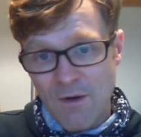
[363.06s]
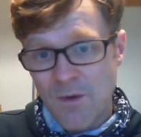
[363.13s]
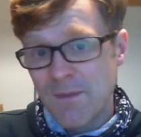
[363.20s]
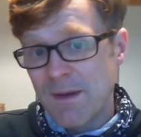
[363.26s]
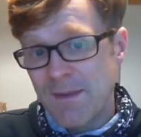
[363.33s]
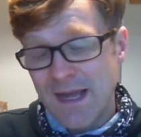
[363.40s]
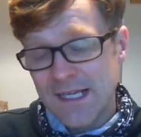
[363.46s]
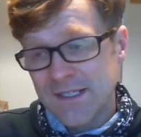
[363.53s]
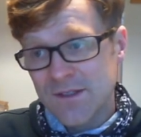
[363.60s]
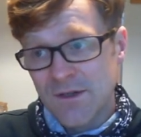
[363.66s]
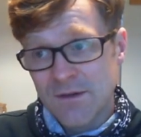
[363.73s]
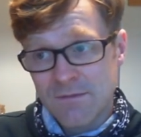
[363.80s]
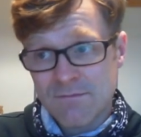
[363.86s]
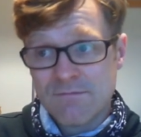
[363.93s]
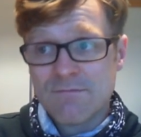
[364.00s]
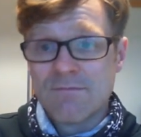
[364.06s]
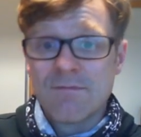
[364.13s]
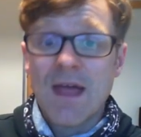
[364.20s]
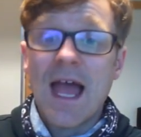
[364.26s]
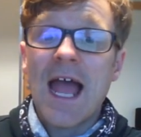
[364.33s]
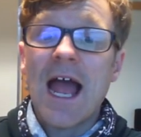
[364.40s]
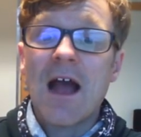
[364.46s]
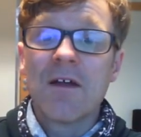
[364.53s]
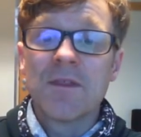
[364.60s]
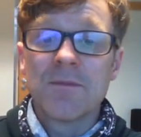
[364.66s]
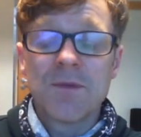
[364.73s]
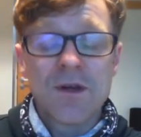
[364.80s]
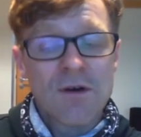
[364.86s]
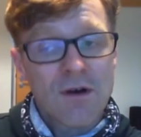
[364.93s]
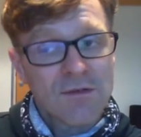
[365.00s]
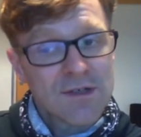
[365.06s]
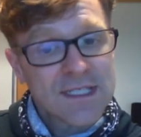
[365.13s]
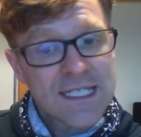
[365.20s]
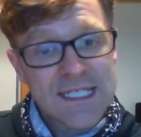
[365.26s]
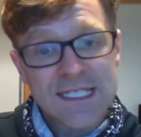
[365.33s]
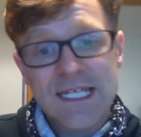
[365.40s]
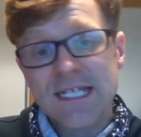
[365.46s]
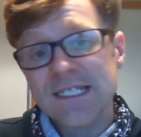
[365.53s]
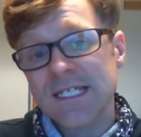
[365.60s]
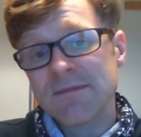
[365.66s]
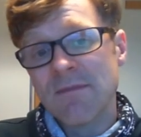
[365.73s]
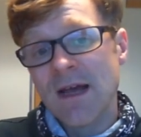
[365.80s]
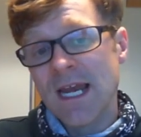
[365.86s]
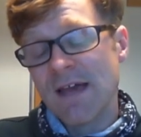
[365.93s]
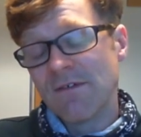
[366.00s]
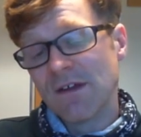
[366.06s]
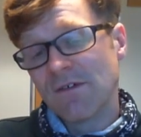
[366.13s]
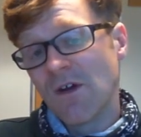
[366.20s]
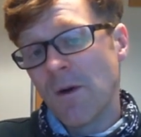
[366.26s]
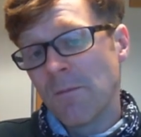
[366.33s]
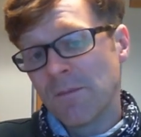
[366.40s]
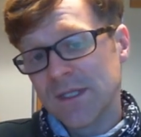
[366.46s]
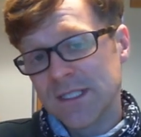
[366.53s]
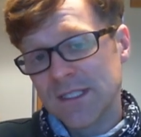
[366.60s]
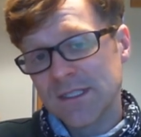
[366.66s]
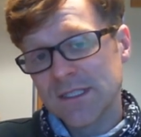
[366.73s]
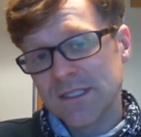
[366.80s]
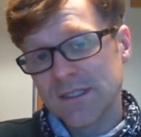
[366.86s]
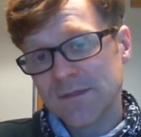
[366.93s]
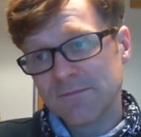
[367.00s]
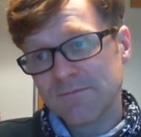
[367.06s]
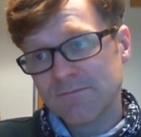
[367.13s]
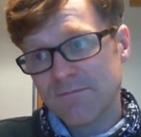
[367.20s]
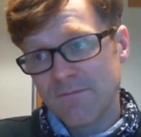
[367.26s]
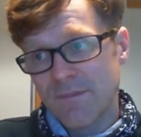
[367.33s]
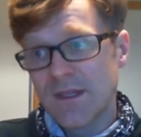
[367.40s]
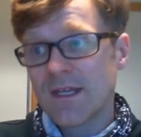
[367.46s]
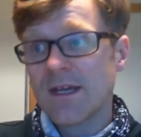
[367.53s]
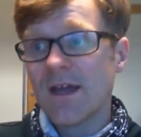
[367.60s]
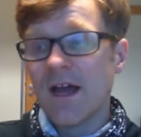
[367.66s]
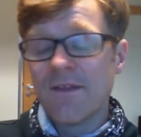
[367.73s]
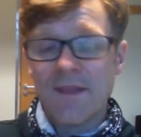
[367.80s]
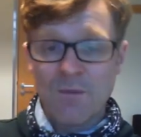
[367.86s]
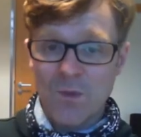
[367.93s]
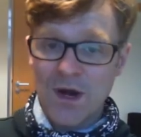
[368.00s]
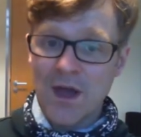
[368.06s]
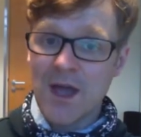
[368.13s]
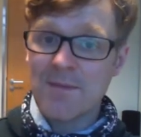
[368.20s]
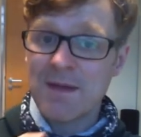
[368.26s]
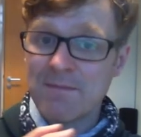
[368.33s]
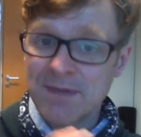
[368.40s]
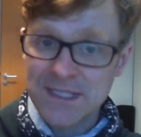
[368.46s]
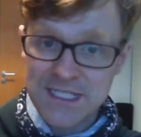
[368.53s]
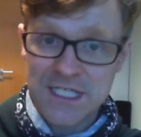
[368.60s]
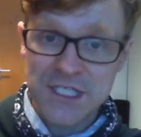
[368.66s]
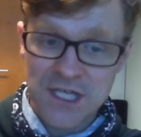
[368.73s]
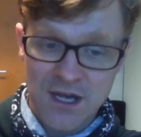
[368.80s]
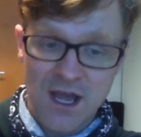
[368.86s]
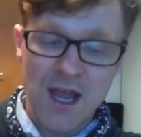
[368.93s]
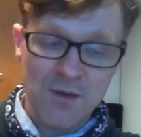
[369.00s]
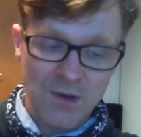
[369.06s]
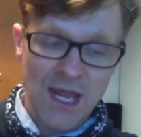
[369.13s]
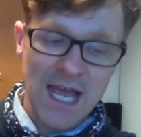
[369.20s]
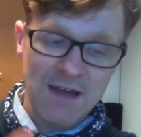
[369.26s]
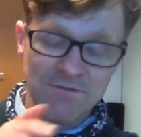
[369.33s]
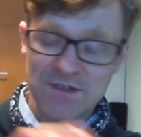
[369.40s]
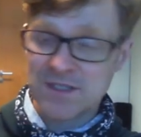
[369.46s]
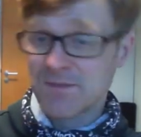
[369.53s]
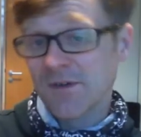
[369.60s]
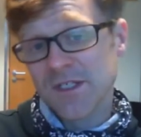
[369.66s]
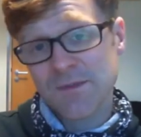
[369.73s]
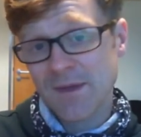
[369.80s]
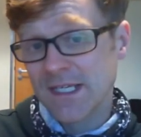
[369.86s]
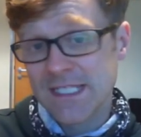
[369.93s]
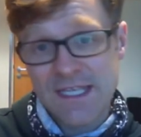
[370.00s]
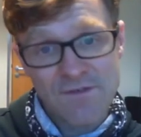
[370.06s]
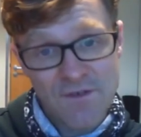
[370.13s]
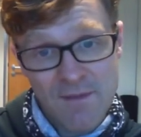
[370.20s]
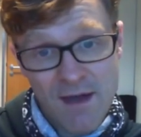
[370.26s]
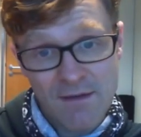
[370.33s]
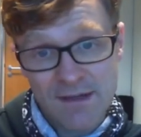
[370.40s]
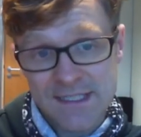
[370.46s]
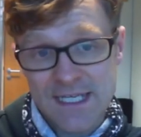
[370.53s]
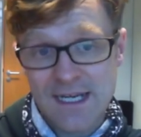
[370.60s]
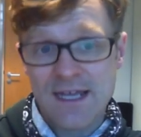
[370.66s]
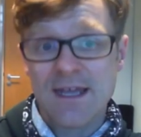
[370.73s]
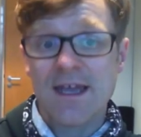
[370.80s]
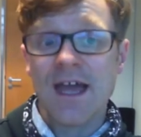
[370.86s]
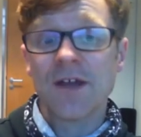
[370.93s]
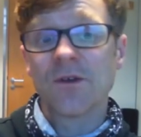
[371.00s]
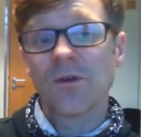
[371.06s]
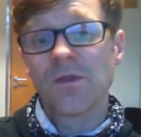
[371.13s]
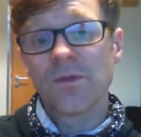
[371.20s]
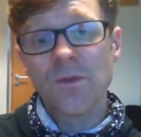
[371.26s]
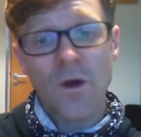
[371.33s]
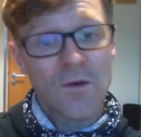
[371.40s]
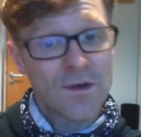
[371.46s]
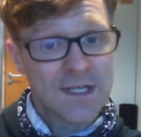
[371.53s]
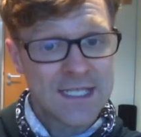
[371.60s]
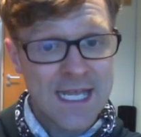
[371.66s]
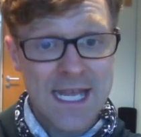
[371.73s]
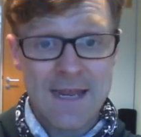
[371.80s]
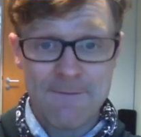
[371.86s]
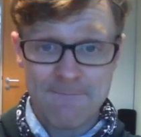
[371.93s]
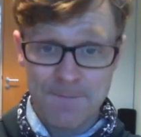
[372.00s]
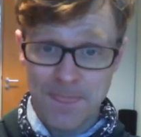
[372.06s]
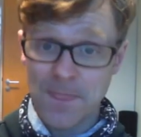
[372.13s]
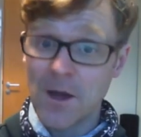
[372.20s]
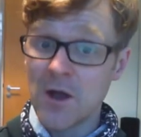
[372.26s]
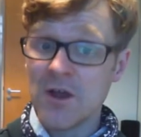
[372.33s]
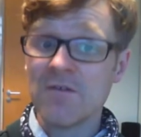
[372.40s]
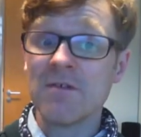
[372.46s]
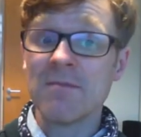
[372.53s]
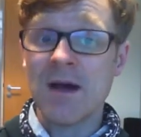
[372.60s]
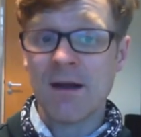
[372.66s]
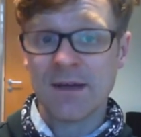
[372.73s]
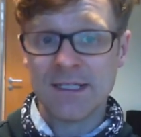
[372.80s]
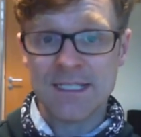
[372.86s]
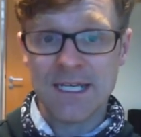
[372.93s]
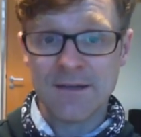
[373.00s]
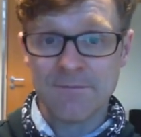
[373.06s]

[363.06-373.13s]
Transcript: be based on how the bureaucracy assesses my level of competence. And then when I'm in position, I will have responsibility for marketing and authority over marketing.